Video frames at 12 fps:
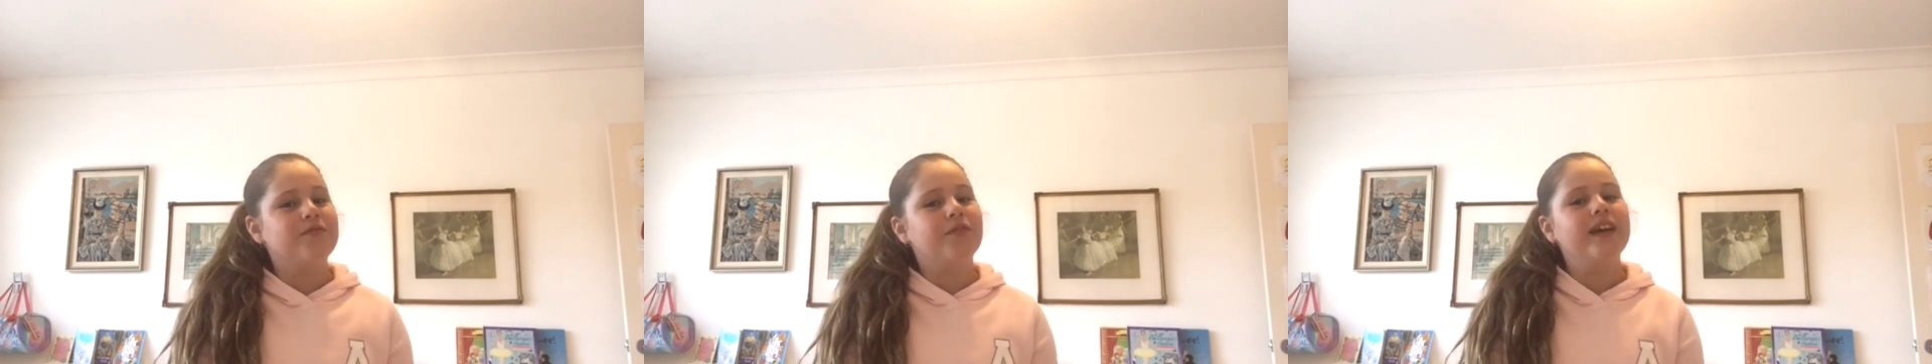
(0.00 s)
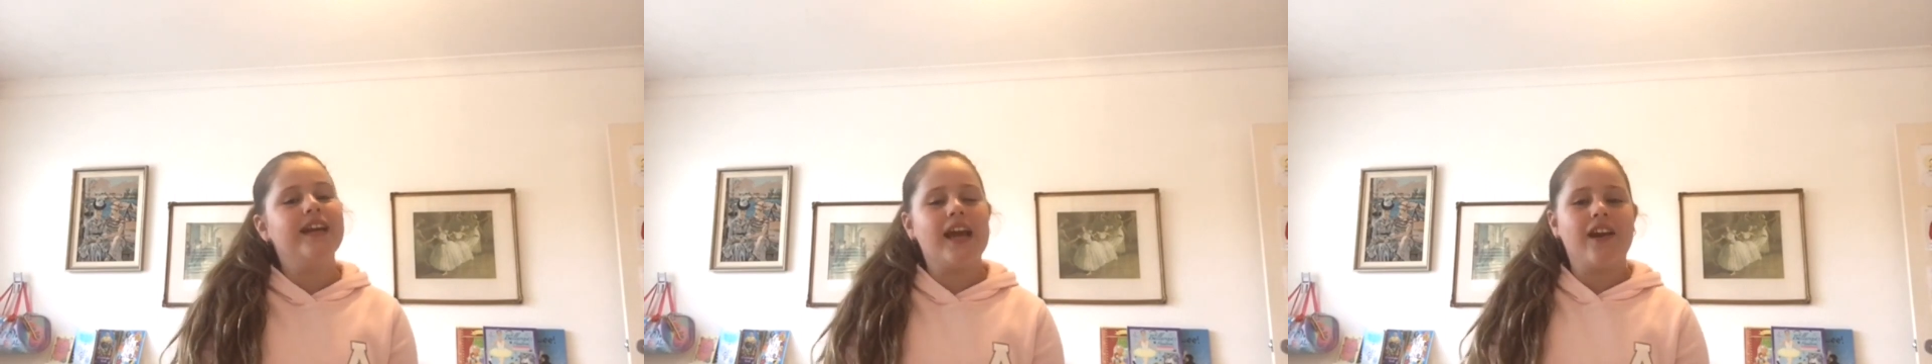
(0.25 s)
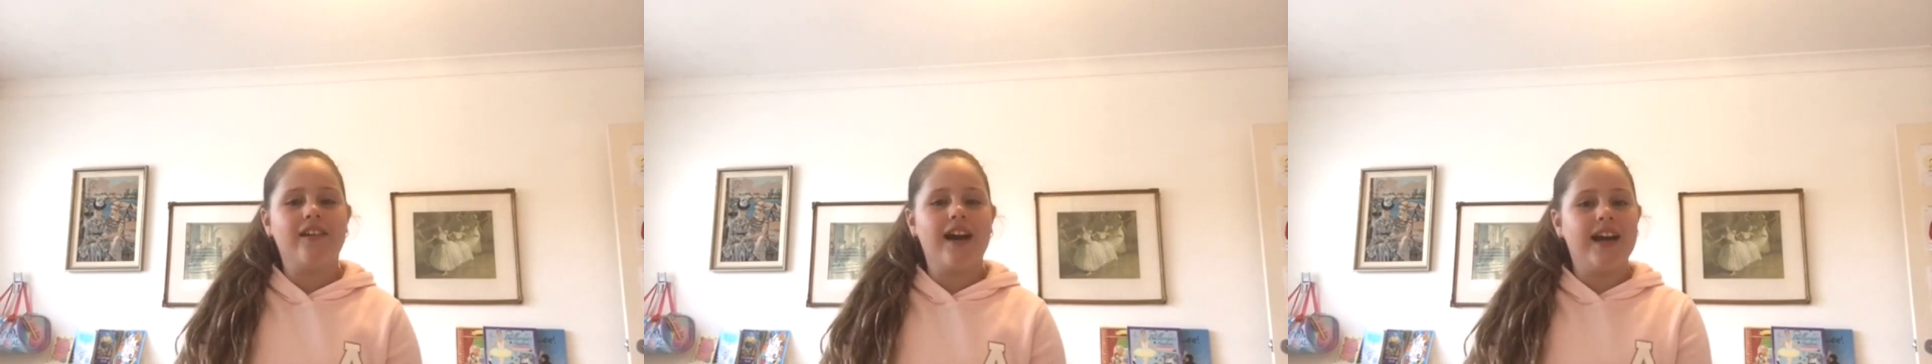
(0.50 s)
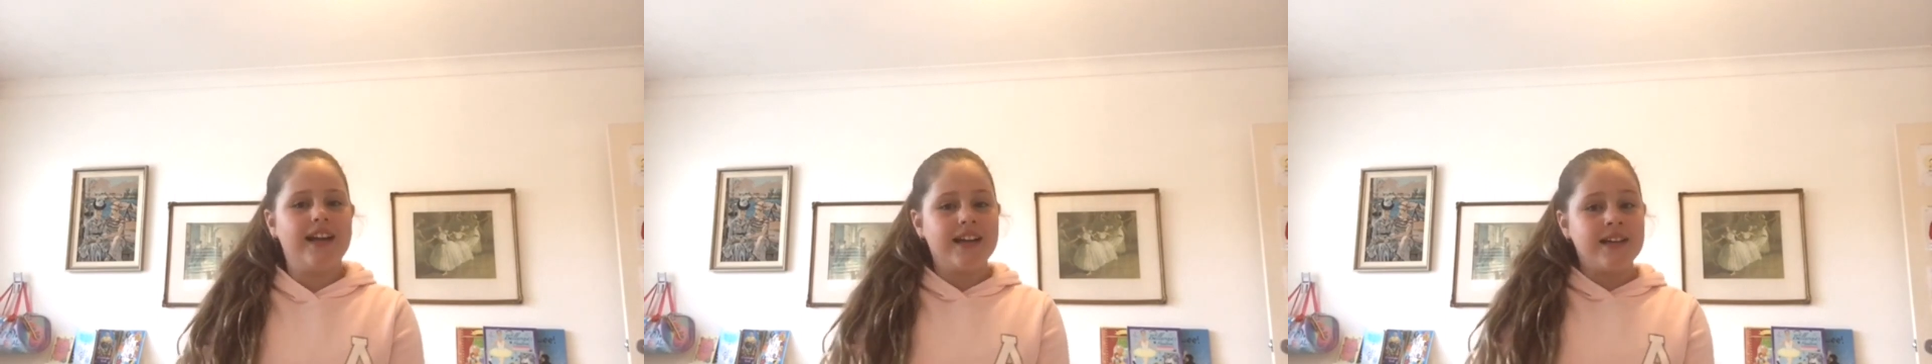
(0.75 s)

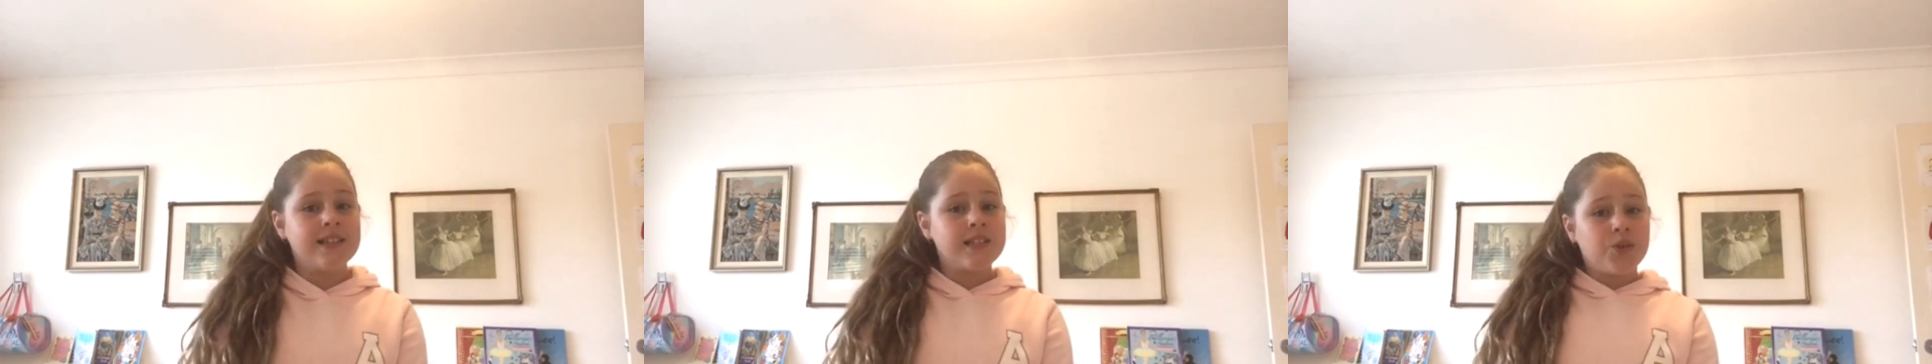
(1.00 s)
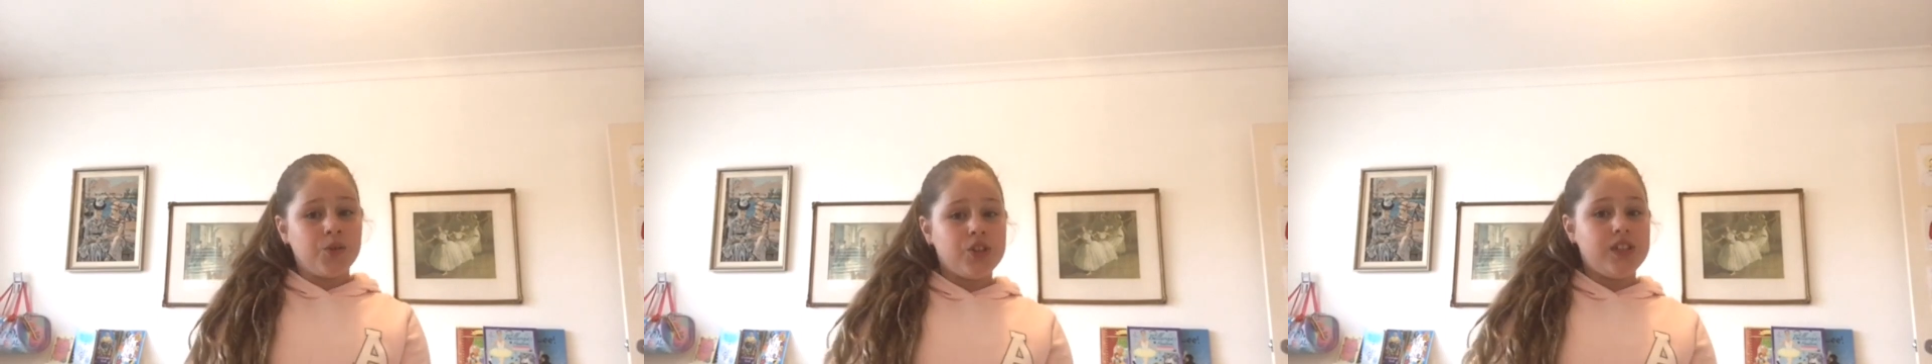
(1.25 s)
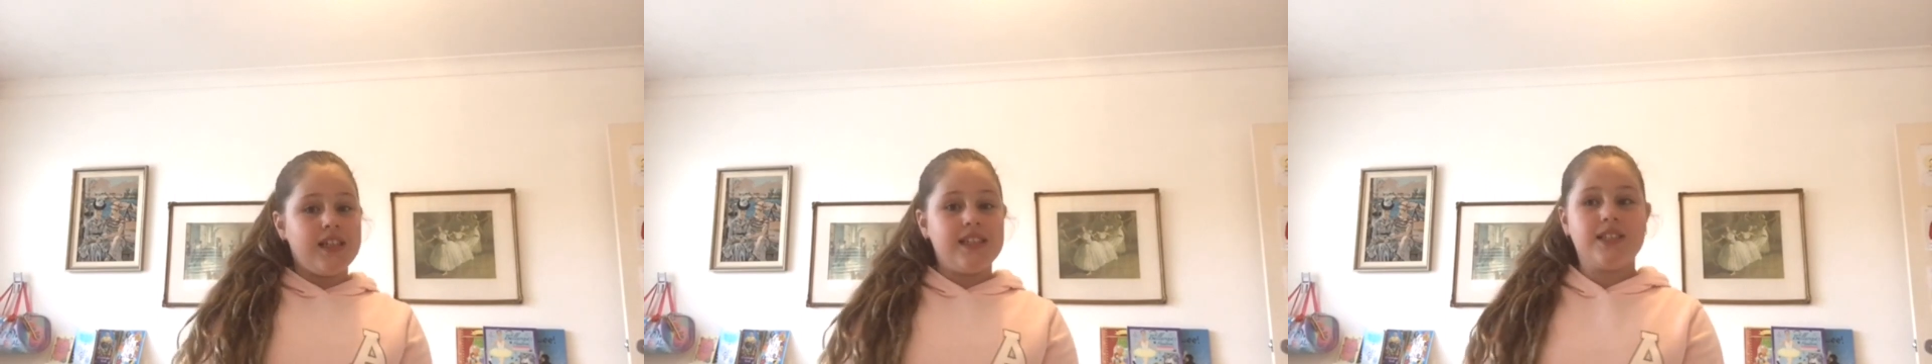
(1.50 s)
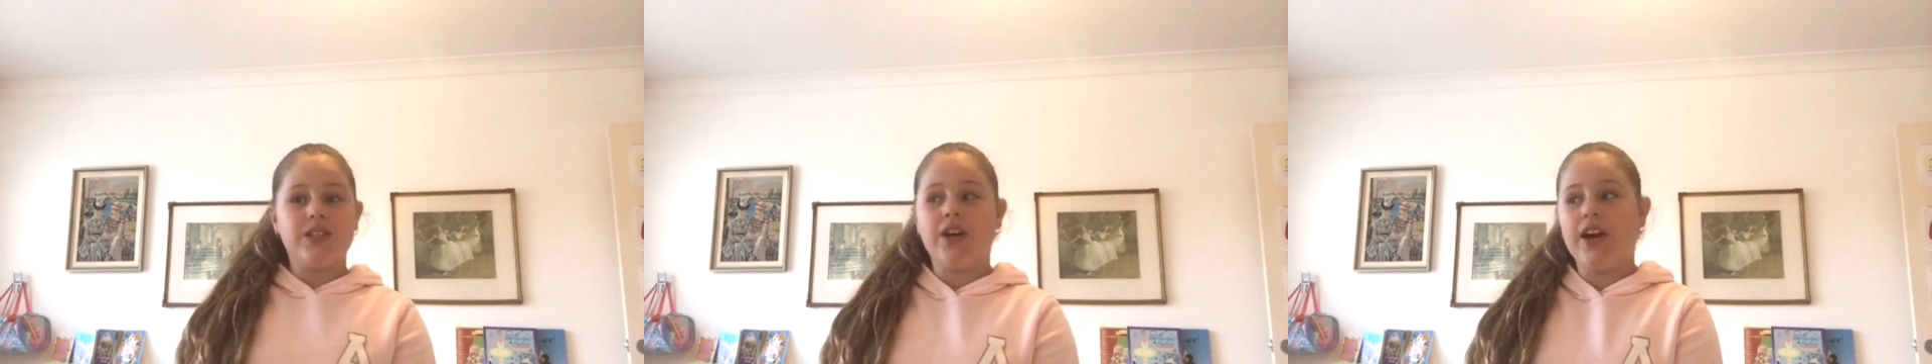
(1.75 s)
redecorating our squishy.
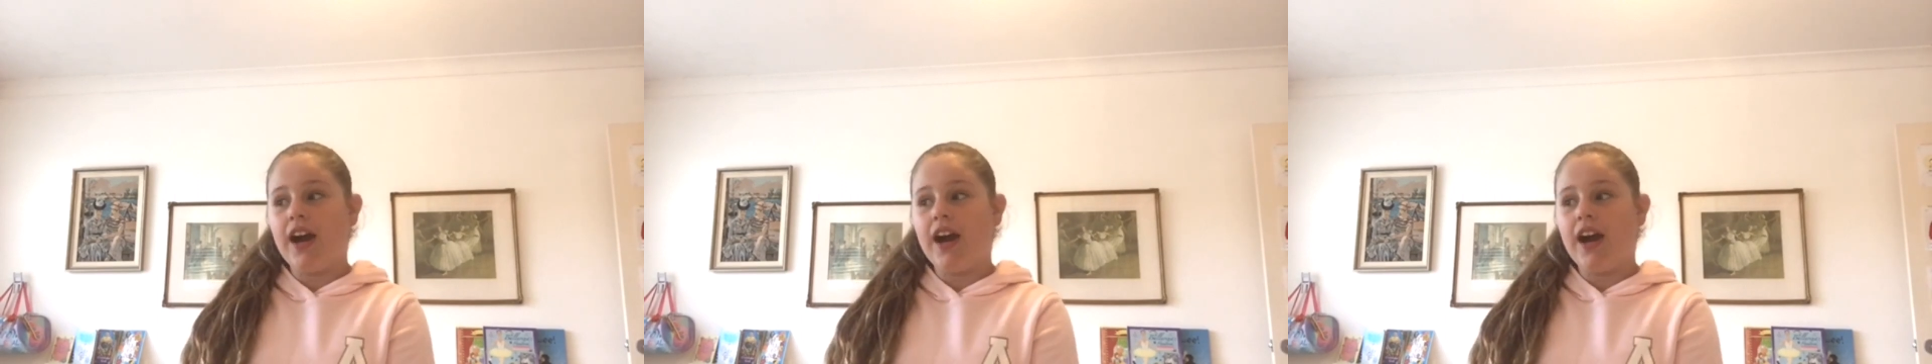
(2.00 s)
So